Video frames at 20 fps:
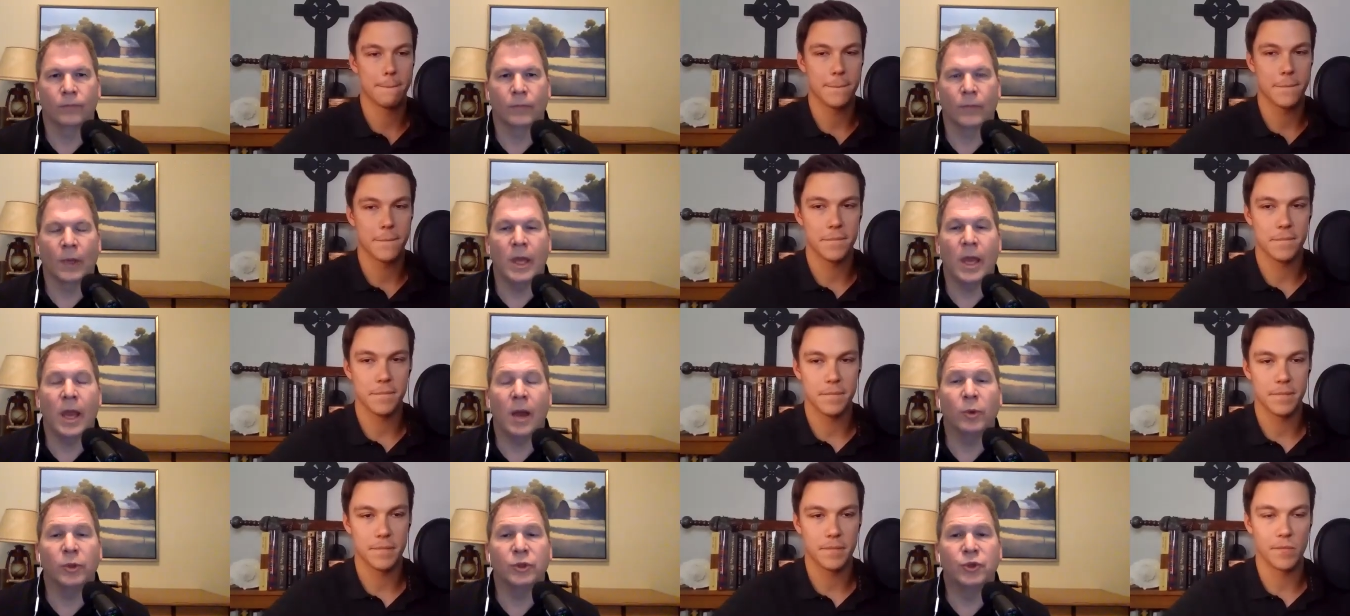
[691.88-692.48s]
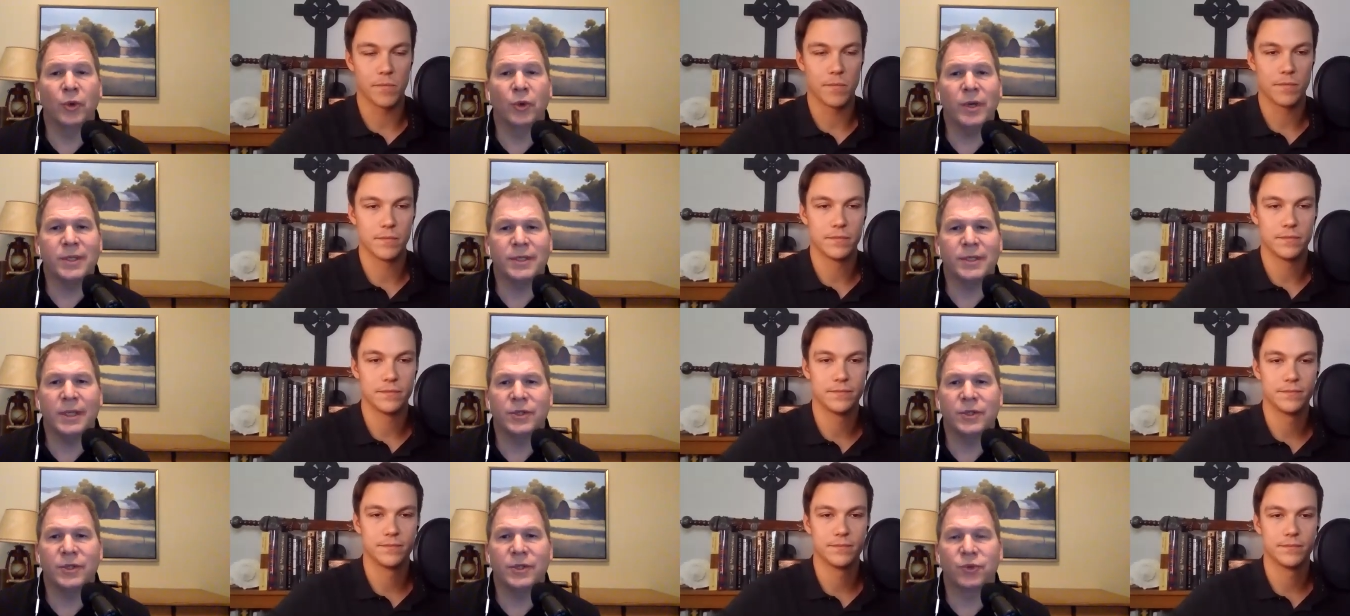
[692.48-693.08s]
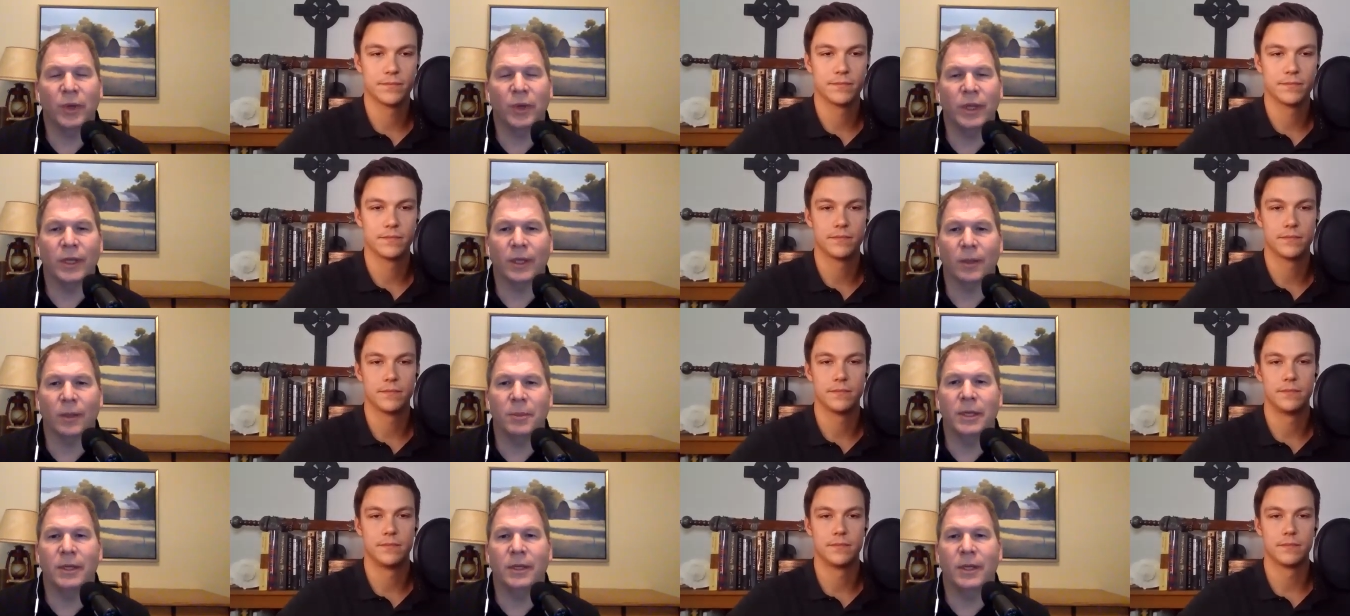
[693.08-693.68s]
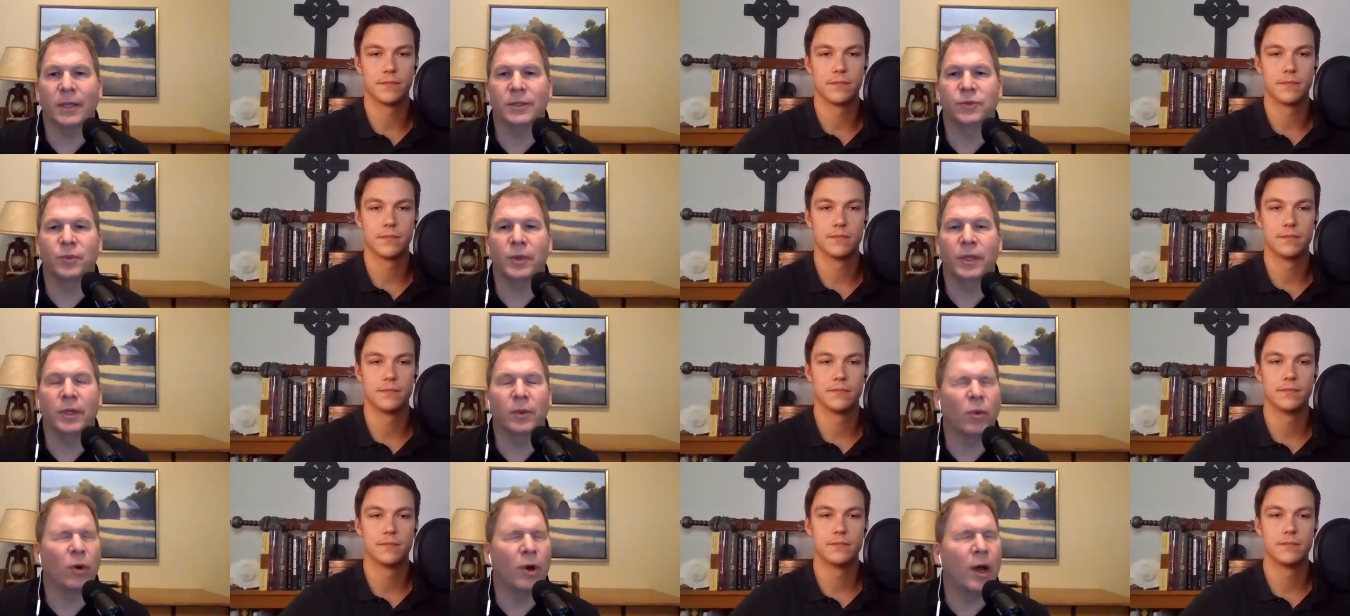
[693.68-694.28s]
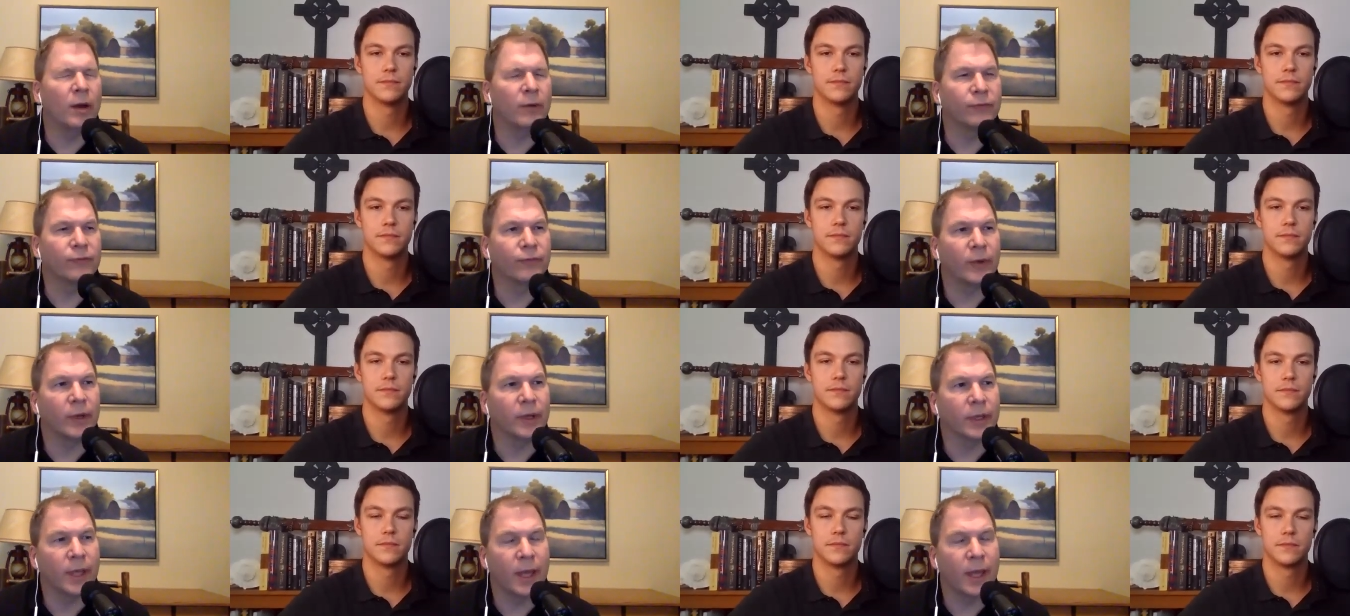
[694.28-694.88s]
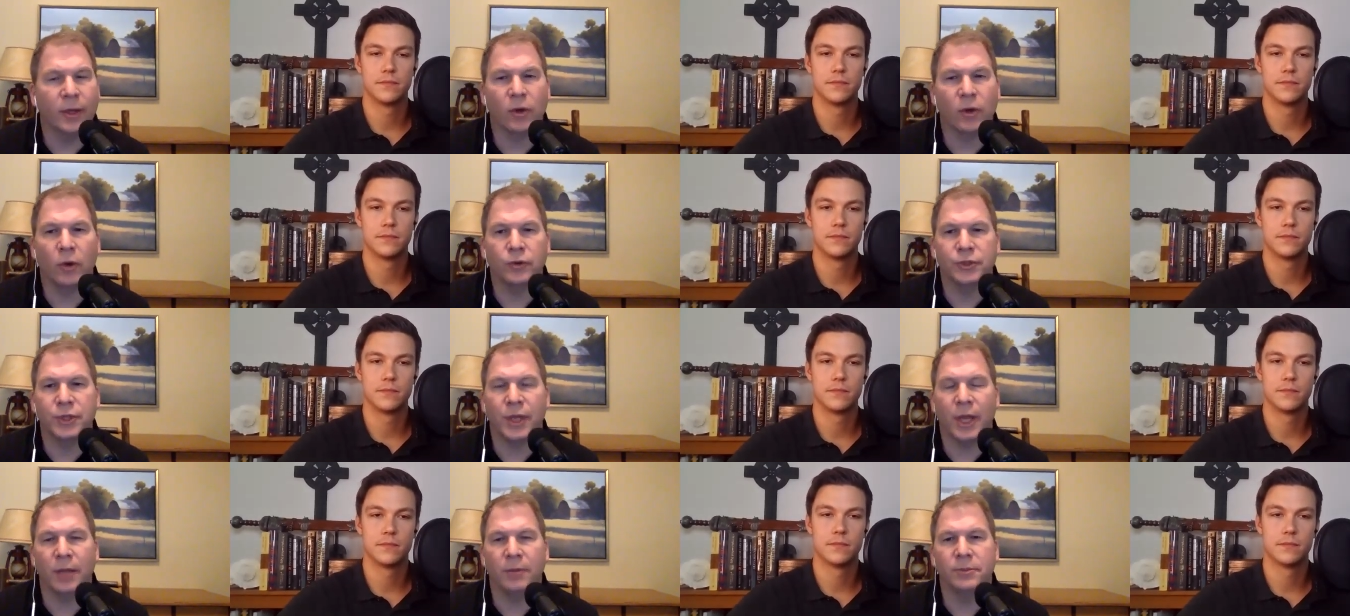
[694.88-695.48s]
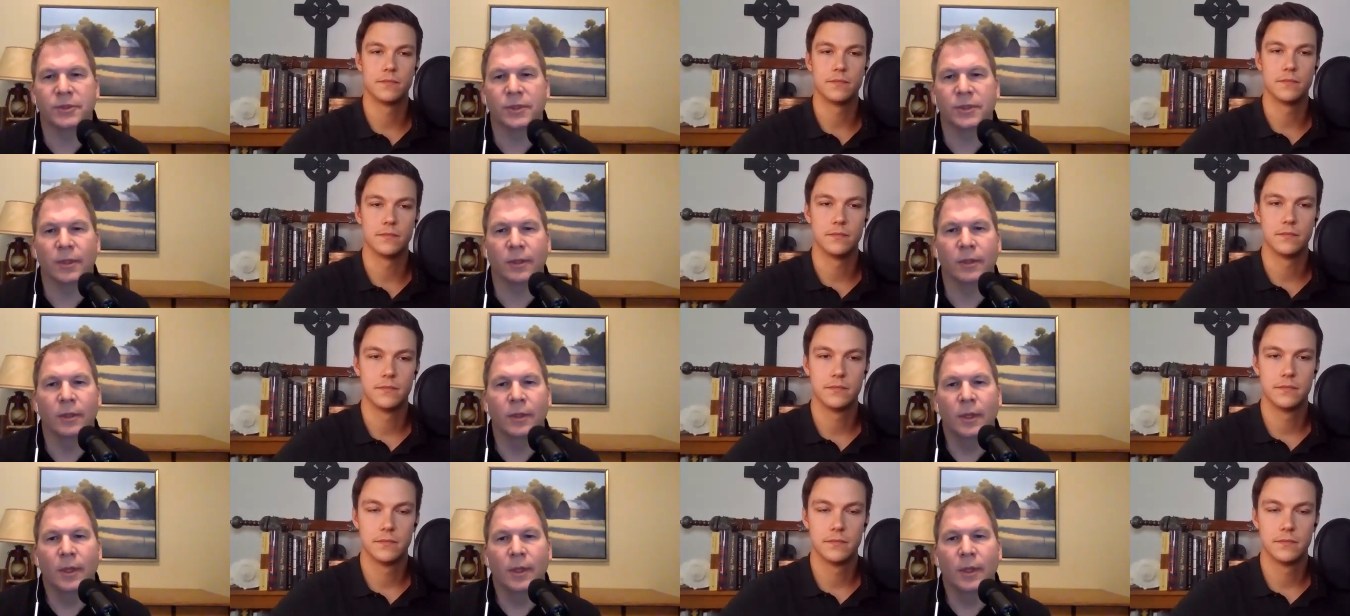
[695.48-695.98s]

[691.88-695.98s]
Speaker 1: Yeah, well, join us each week. I mean, next week we'll have uh, Kay Cole James, the